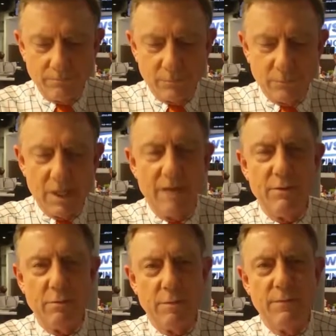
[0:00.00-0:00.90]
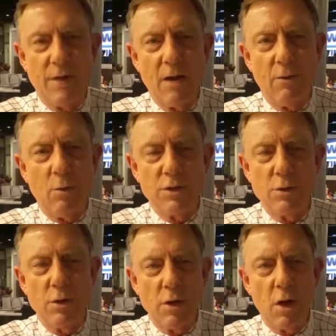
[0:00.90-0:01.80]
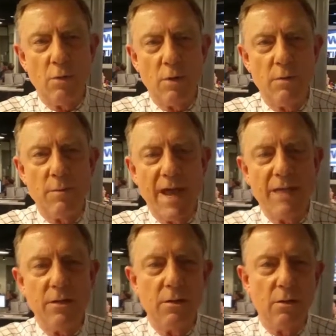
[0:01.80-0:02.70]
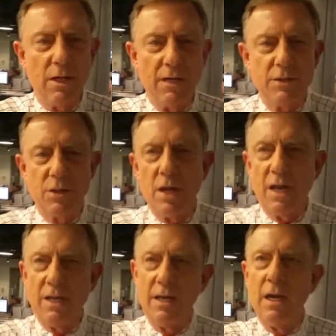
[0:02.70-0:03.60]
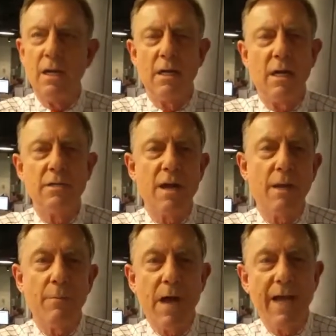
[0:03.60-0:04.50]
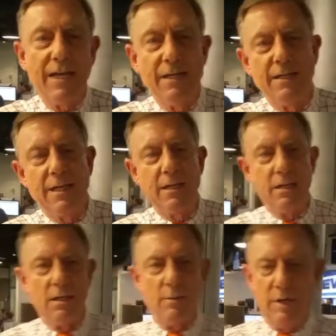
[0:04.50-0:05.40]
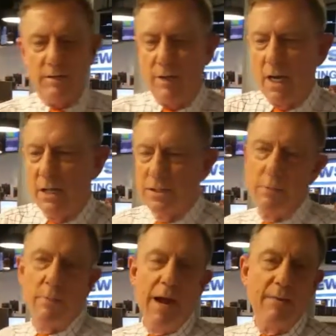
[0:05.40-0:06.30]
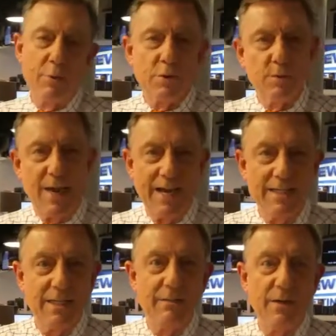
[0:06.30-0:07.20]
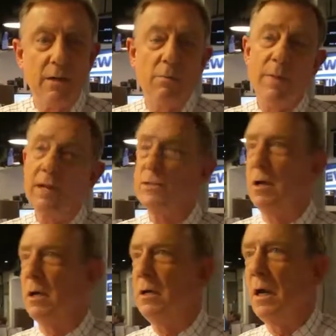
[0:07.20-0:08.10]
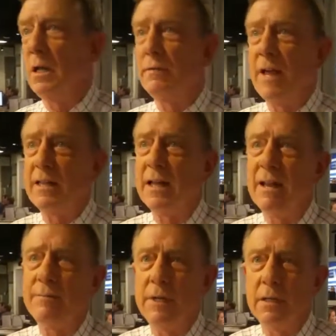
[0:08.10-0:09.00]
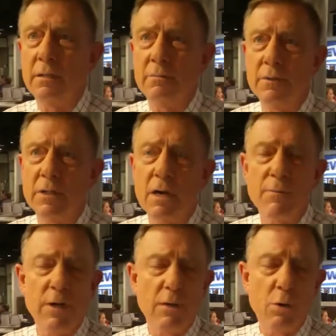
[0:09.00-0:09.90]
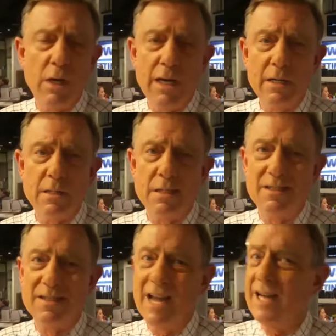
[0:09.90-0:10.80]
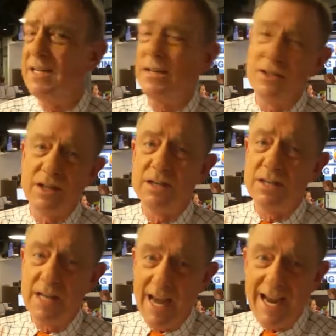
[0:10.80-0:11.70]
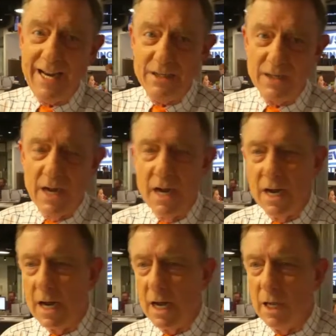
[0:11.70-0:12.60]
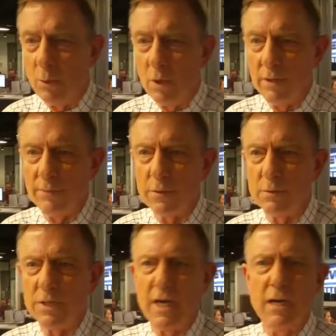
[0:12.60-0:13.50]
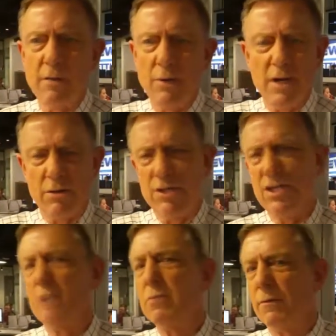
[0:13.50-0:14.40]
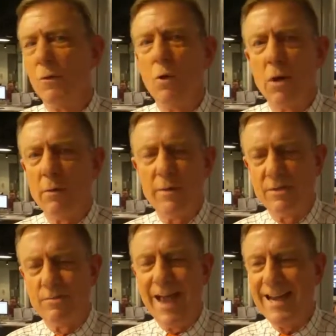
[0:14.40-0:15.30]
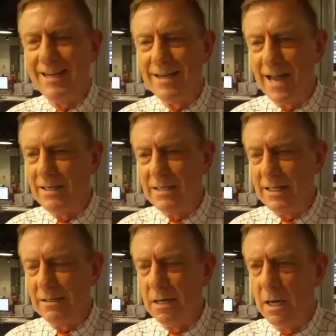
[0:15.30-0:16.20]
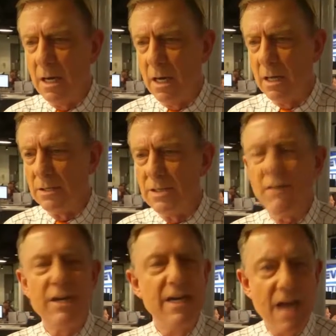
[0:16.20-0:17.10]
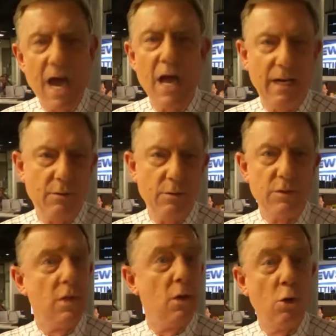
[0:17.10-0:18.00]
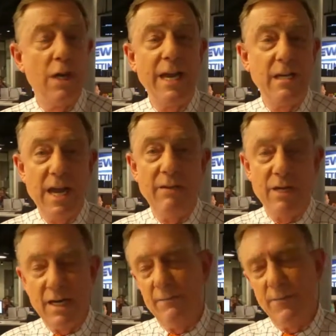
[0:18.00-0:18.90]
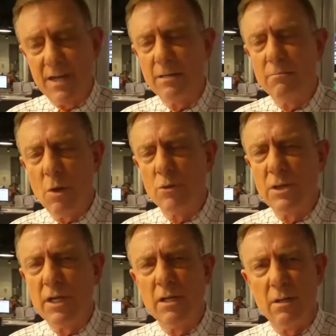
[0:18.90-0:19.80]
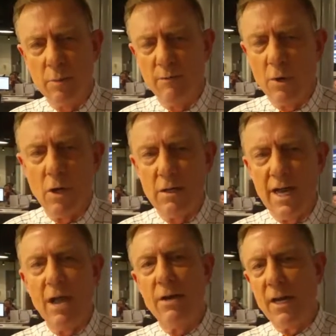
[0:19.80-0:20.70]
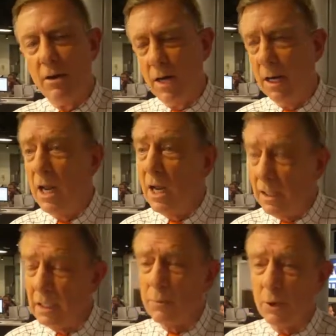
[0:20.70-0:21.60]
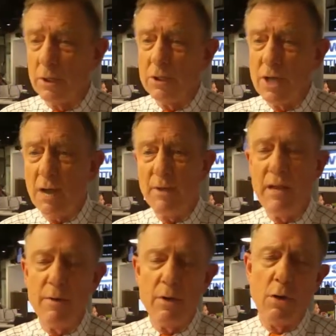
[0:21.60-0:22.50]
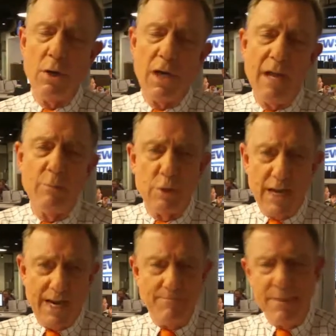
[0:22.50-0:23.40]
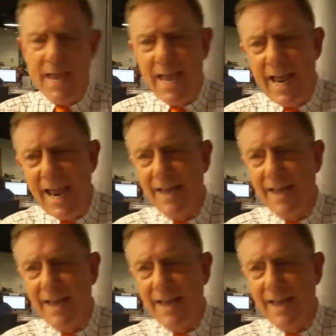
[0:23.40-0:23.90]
a lot of you have been following what's going on with Matthew, and I just thought I'd kind of stop by and tell you a little bit of some of my perspective here based on the fact that I've been covering hurricanes since 1968. One of the first ones I covered here in Central Florida was back in 1979. It was Hurricane David. It affected mostly the Brevard County area. Did a pretty good job. It came in on Labor Day, and